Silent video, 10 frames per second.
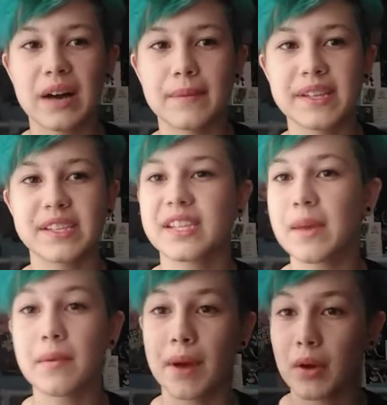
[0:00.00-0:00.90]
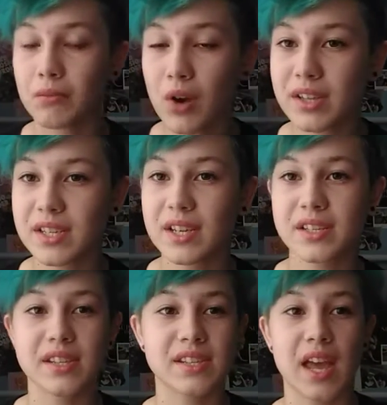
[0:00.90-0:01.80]
It's the same in my own writing. It's
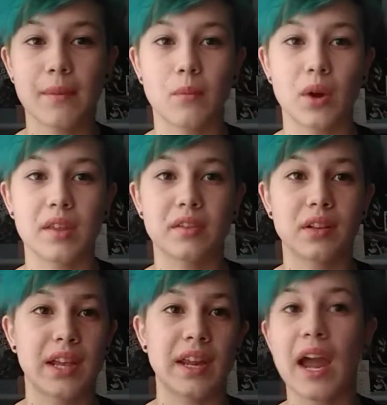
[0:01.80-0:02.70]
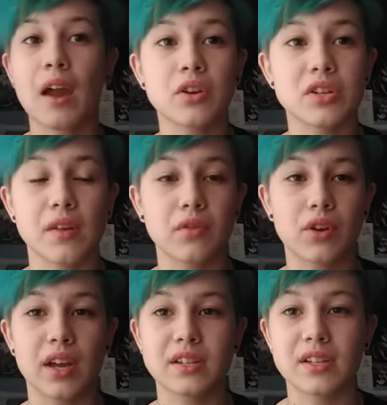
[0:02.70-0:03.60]
the same with any characters I've
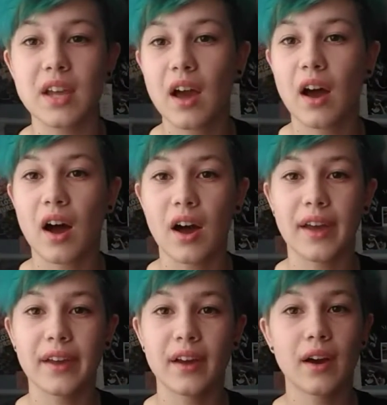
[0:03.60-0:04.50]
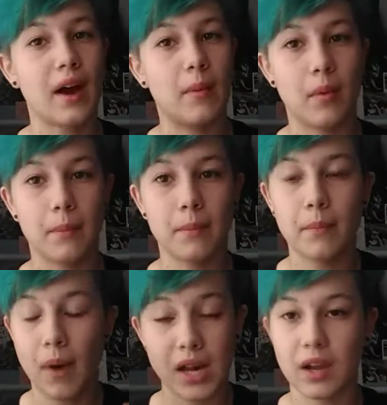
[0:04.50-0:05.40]
created. I
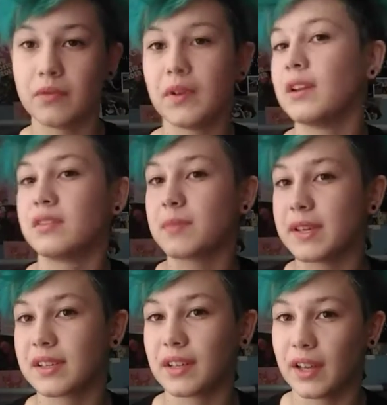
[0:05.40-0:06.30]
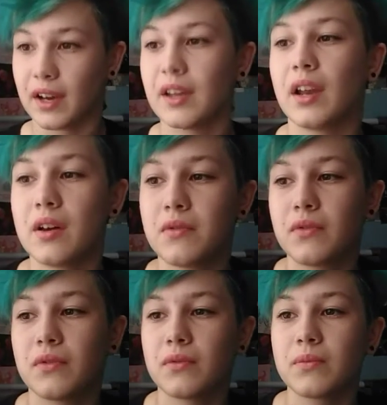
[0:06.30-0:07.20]
love villains basically.
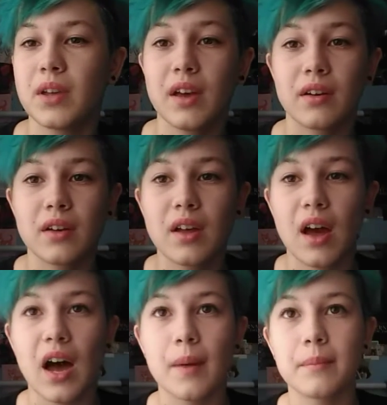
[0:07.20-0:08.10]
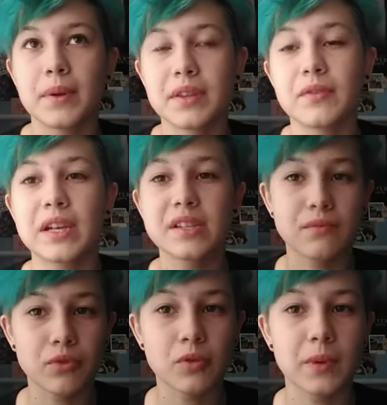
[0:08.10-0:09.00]
Yeah. But the villains in
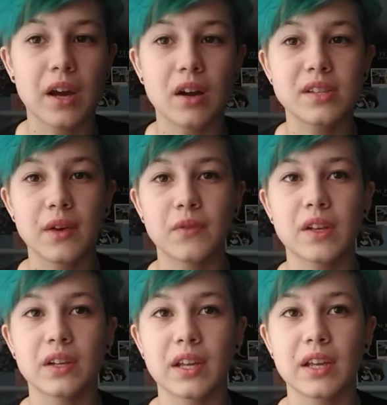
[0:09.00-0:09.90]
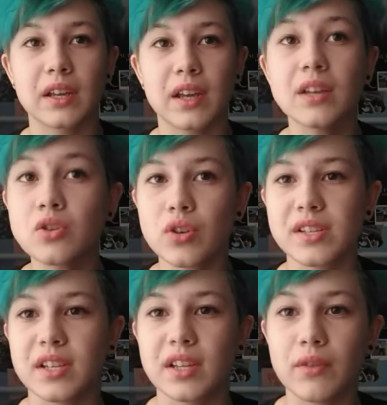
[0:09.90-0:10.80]
RWBY are definitely
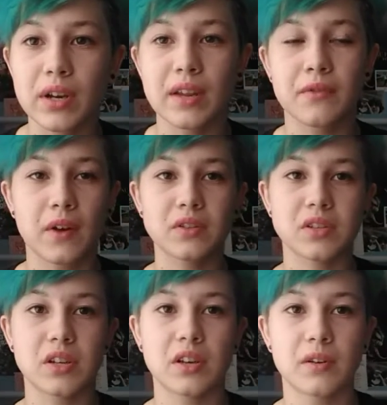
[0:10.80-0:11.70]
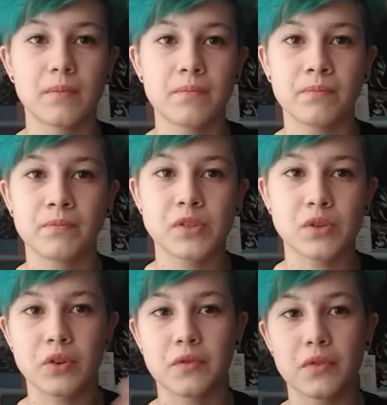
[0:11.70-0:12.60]
interesting. They're really fun to
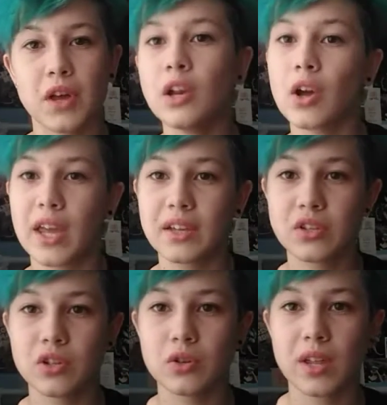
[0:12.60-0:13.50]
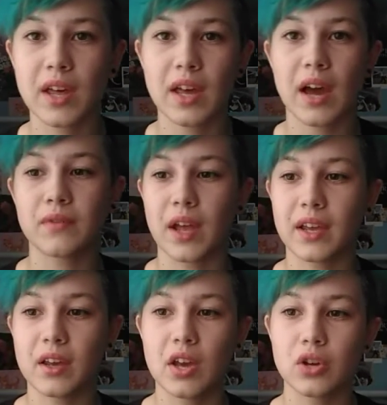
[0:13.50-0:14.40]
sort of look into. They have
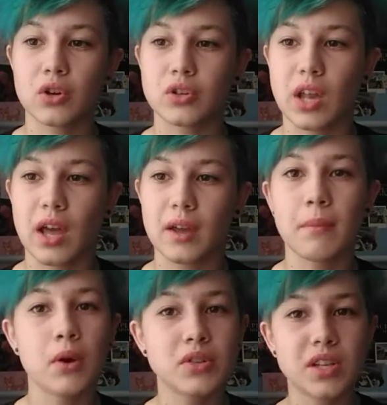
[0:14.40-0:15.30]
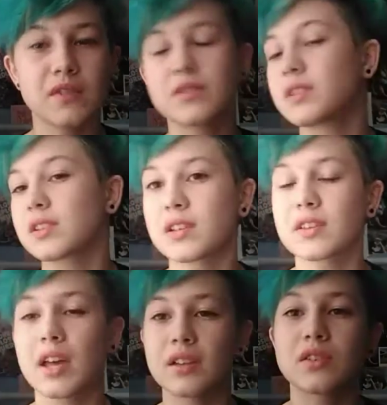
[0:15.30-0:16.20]
like good like motives and things like
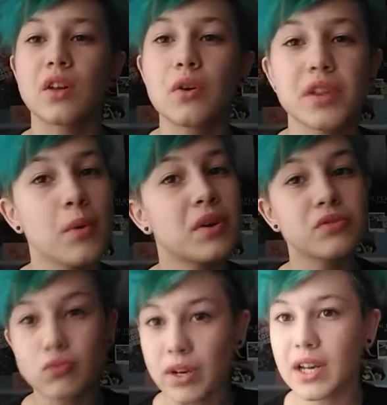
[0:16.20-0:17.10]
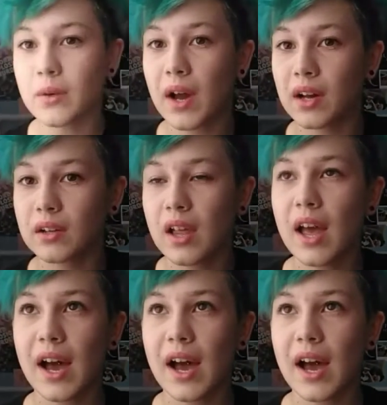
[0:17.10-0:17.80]
that. And so the whole thing works really well.